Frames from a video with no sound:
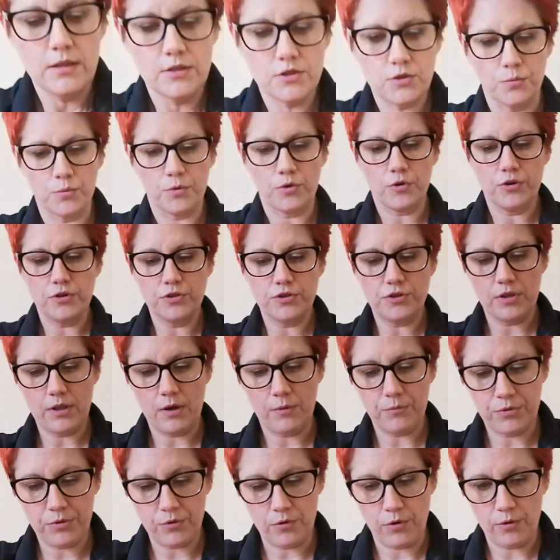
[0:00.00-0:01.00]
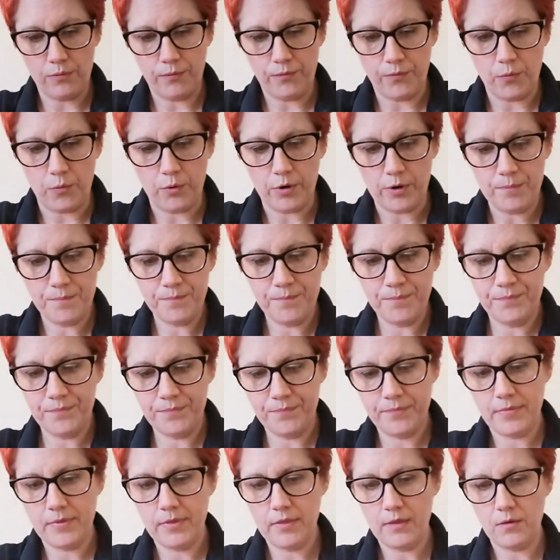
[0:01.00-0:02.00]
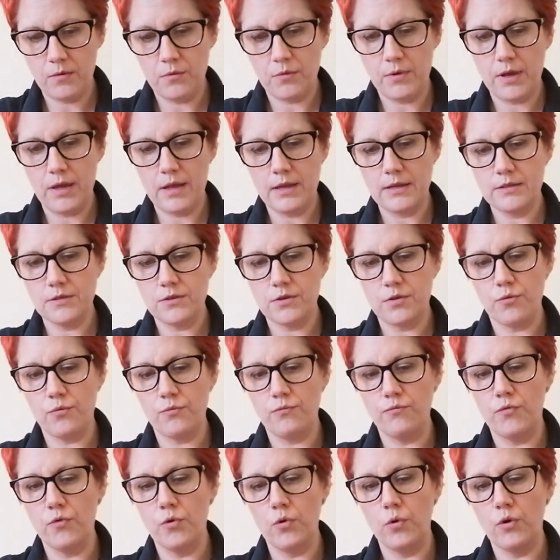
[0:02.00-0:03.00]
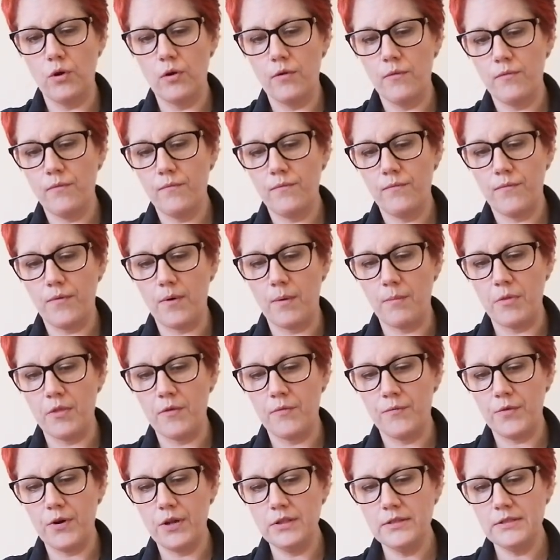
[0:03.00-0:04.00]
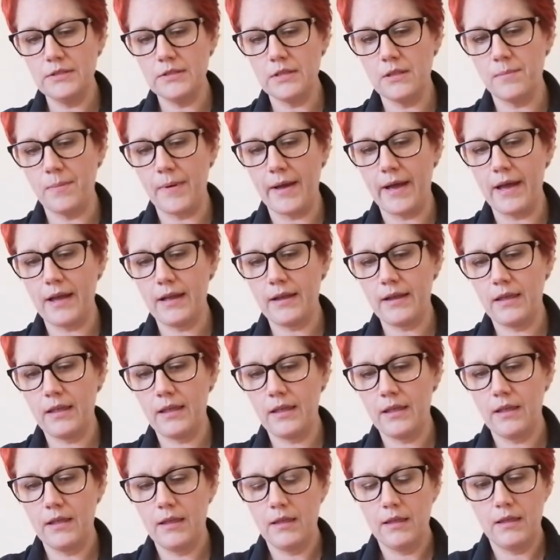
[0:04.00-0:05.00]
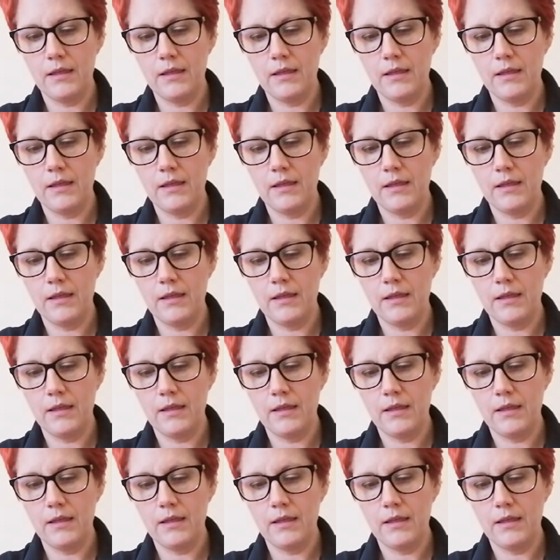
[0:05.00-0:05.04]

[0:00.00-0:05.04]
so we're going to do that with all four. Okay, so roll it from the front to the back,